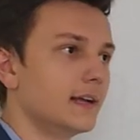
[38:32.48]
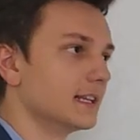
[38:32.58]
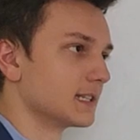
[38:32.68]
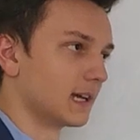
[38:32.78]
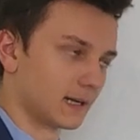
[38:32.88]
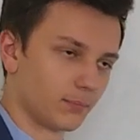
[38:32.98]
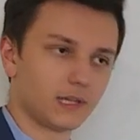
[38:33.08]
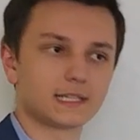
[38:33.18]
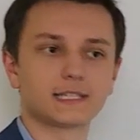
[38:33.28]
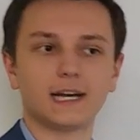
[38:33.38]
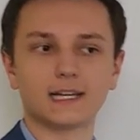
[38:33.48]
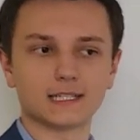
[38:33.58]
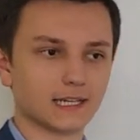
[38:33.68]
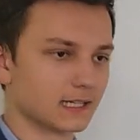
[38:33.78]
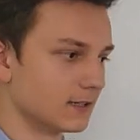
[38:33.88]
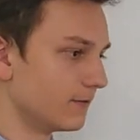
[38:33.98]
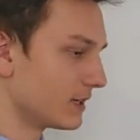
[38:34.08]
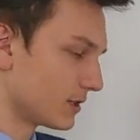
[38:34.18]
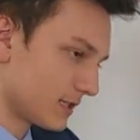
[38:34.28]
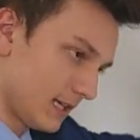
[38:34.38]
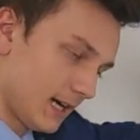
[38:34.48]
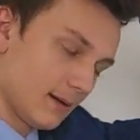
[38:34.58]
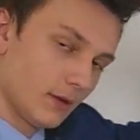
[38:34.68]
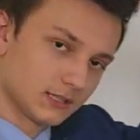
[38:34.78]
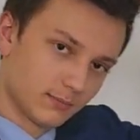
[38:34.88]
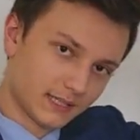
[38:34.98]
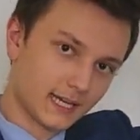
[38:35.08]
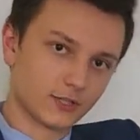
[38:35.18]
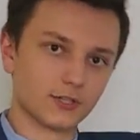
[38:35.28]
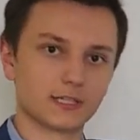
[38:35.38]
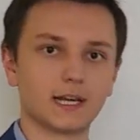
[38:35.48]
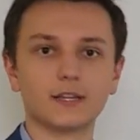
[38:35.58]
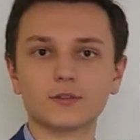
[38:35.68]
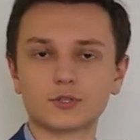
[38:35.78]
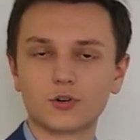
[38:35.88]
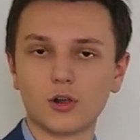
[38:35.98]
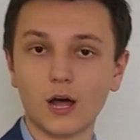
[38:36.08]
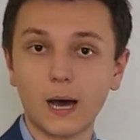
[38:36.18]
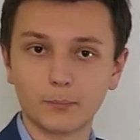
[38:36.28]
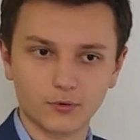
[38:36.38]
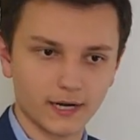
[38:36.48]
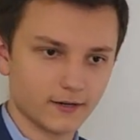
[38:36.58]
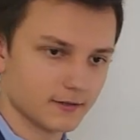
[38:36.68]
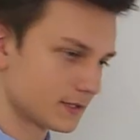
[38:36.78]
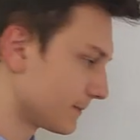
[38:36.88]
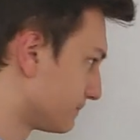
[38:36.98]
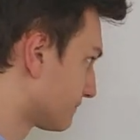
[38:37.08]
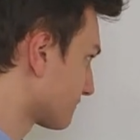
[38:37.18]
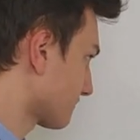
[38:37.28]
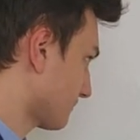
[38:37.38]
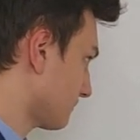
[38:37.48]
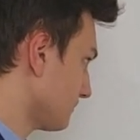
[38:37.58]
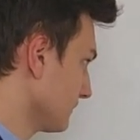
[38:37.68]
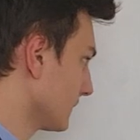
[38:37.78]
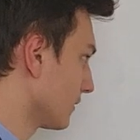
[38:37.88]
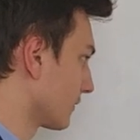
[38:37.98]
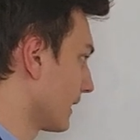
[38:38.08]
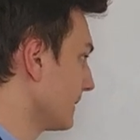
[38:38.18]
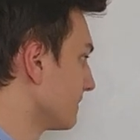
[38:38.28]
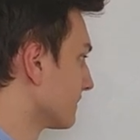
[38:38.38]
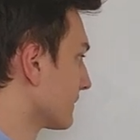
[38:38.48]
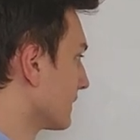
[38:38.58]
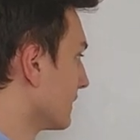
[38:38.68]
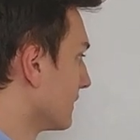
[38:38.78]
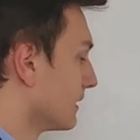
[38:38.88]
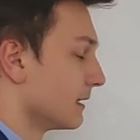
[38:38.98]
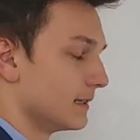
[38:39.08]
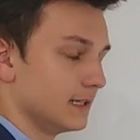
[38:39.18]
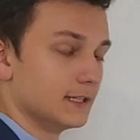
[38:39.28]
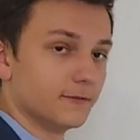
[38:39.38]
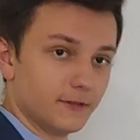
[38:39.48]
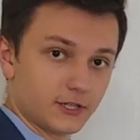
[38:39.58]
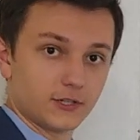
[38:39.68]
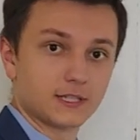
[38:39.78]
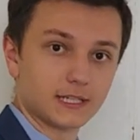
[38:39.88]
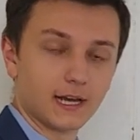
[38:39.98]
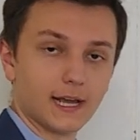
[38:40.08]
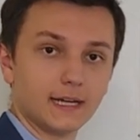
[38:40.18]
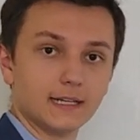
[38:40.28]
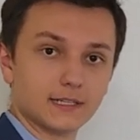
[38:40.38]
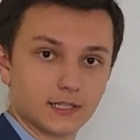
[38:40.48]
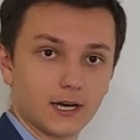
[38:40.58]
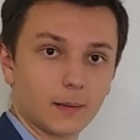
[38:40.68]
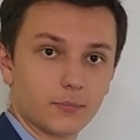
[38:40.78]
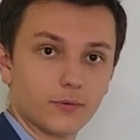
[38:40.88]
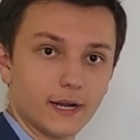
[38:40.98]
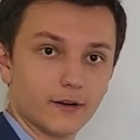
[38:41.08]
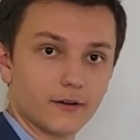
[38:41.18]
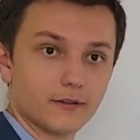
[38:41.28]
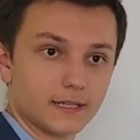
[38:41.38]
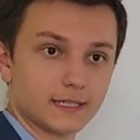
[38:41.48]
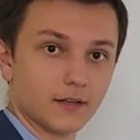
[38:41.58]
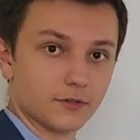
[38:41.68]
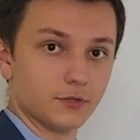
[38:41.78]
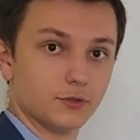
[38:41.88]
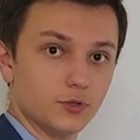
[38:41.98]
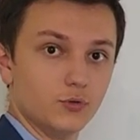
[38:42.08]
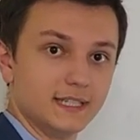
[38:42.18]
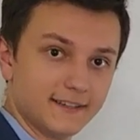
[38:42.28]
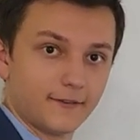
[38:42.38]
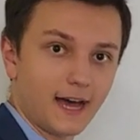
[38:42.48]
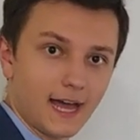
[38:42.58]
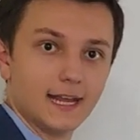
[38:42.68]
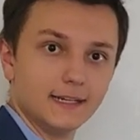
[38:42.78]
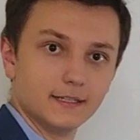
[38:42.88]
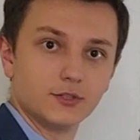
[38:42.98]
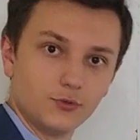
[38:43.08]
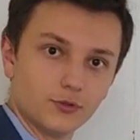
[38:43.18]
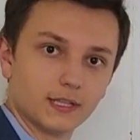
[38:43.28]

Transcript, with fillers: It's like a plus sign, it's like a division sign, a multiplication sign. Those are all operators. Okay, the division sign is an operator that tells you to divide two